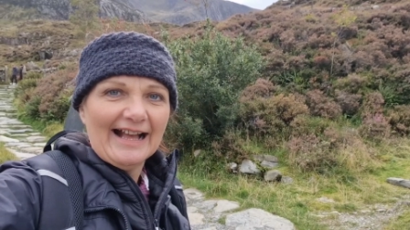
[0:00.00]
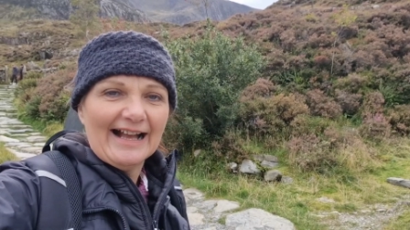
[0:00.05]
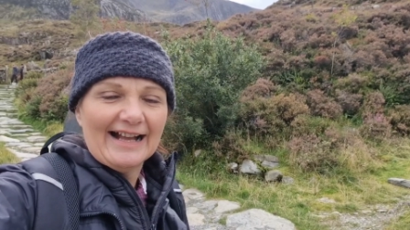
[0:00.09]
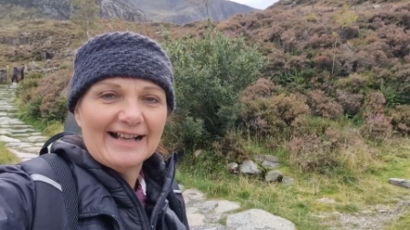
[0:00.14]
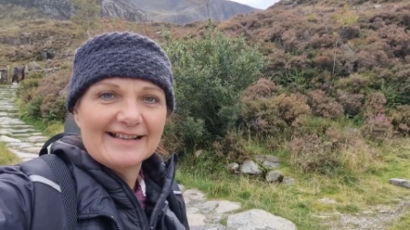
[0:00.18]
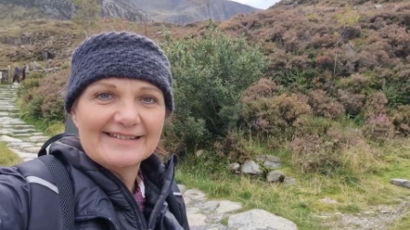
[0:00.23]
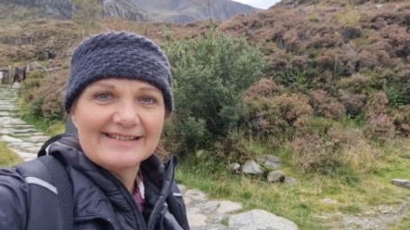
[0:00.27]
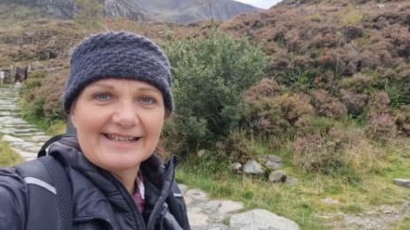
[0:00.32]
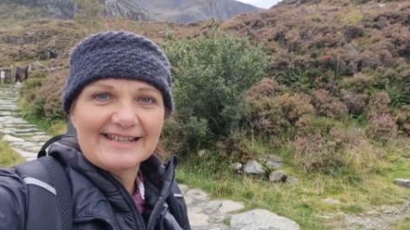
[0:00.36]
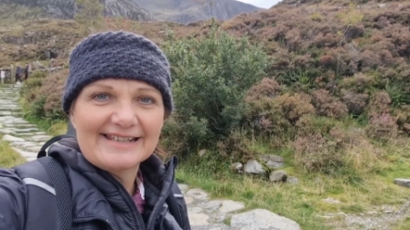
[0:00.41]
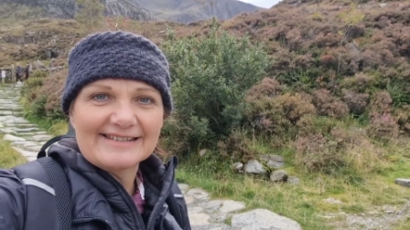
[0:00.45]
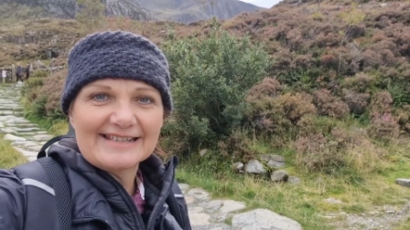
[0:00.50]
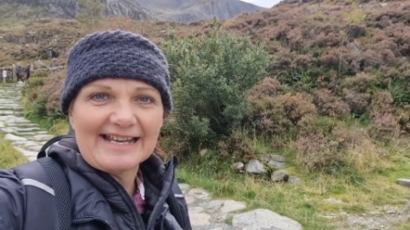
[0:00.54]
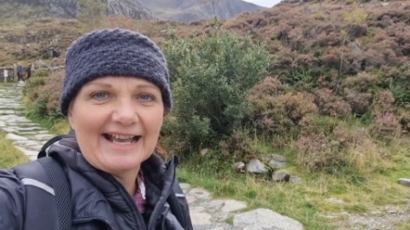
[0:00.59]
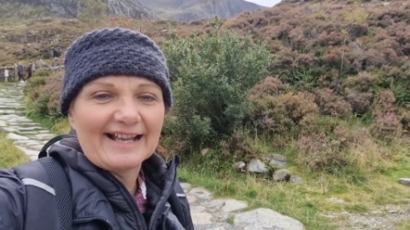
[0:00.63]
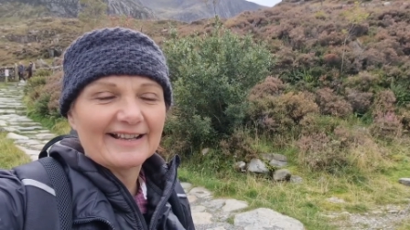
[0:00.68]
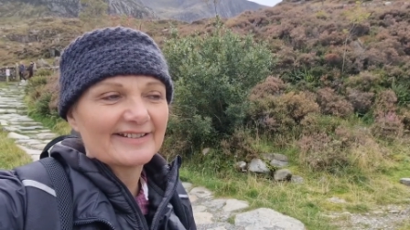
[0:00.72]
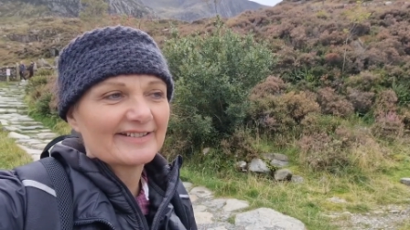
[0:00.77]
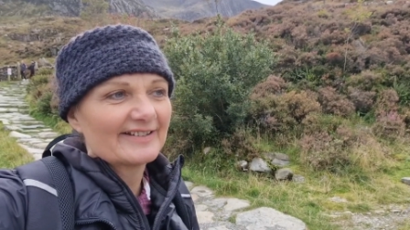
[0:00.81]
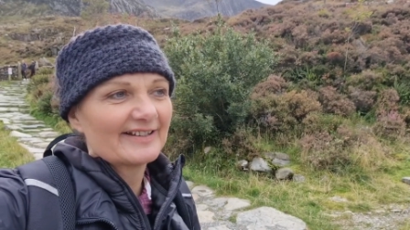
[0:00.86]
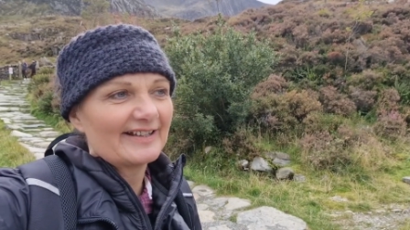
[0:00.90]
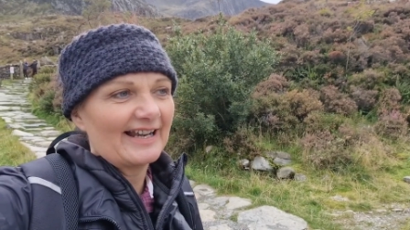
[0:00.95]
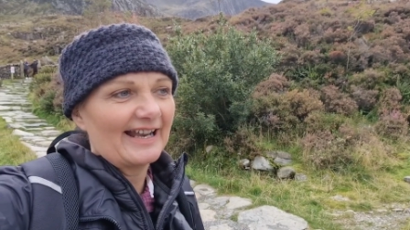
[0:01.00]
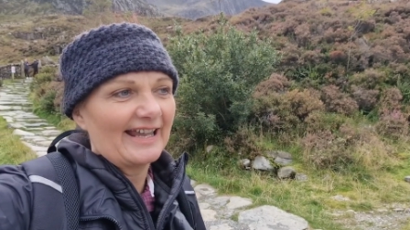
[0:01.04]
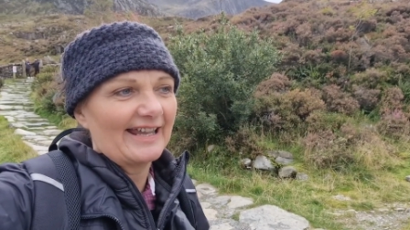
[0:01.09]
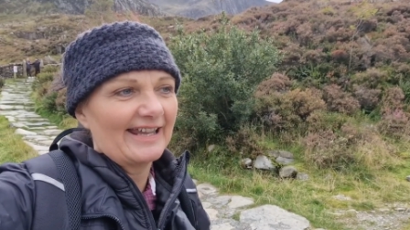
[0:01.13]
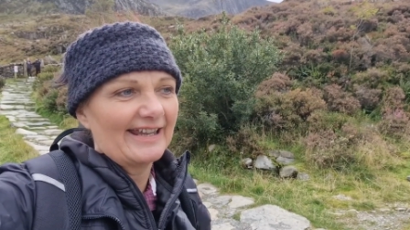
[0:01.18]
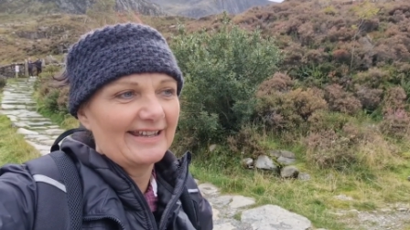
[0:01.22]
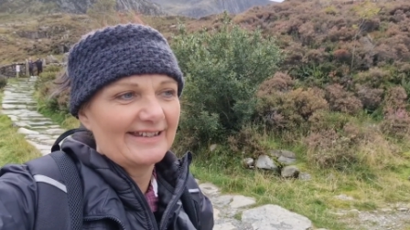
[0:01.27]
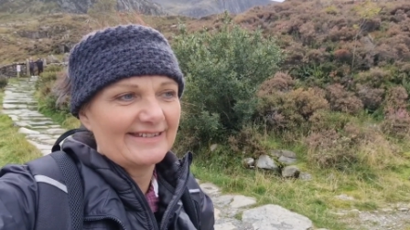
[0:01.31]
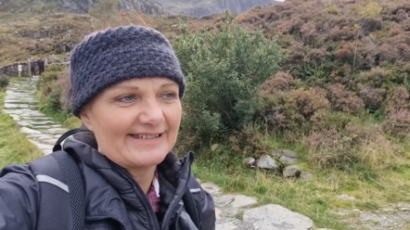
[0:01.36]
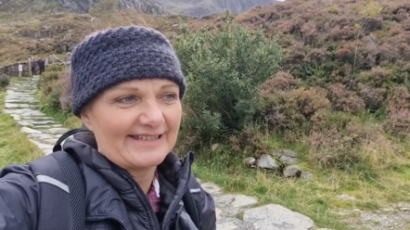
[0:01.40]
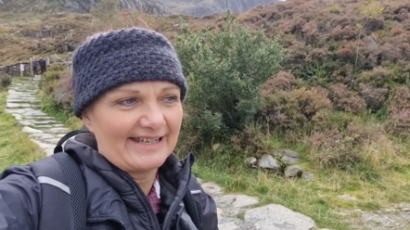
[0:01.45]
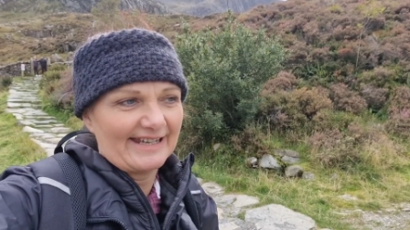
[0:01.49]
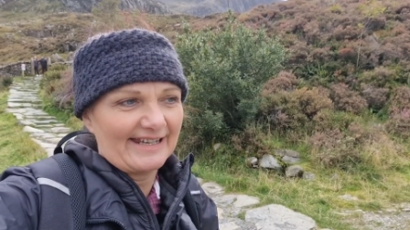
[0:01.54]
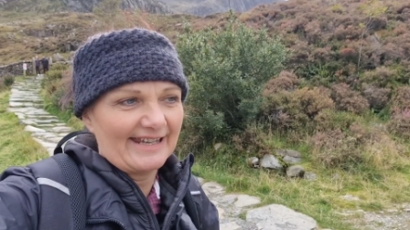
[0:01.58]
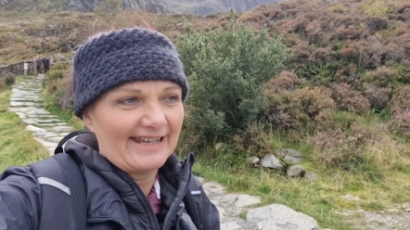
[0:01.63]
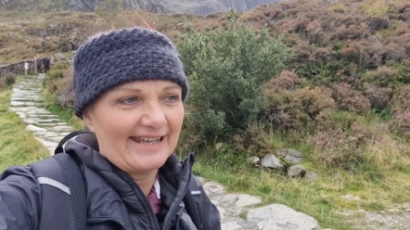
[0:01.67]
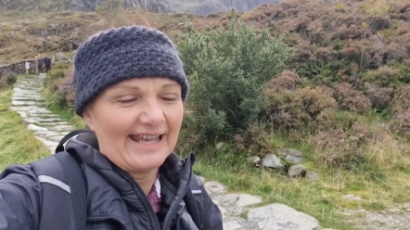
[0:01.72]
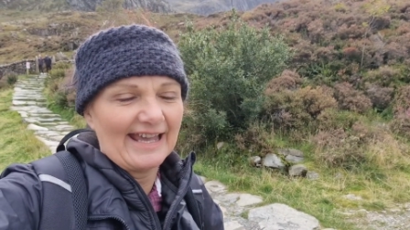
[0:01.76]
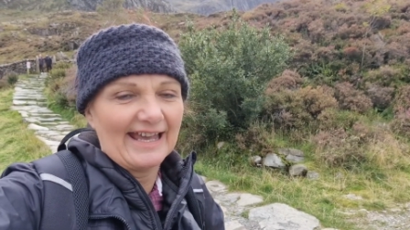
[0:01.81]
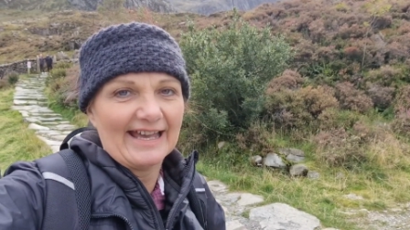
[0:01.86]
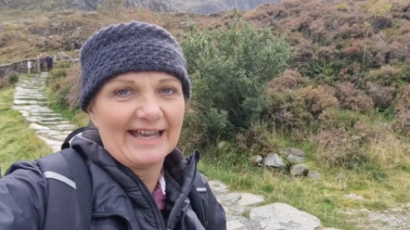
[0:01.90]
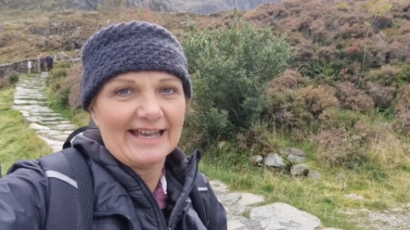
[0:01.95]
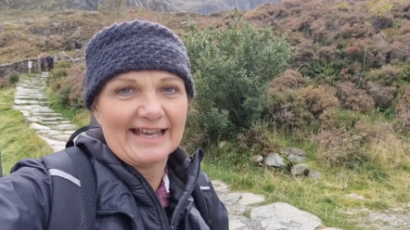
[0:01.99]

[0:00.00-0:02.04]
I did ask the lady